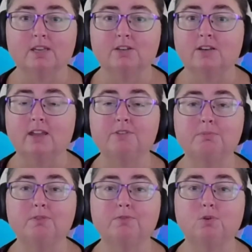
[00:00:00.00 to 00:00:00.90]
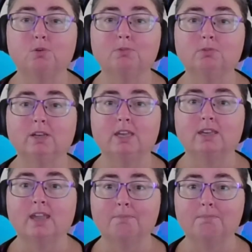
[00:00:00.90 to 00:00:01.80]
They don't have to be formal.
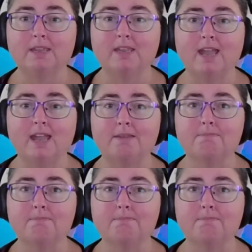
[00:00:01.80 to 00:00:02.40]
It can be